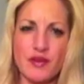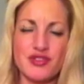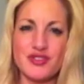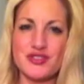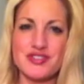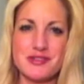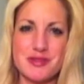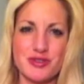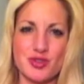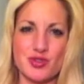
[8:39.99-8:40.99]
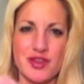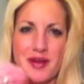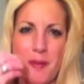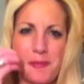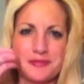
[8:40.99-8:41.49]
The cinnamon just
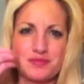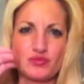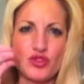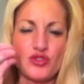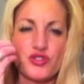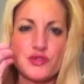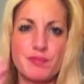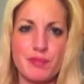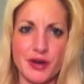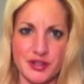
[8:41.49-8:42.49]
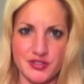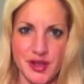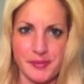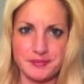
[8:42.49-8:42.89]
like sparks it.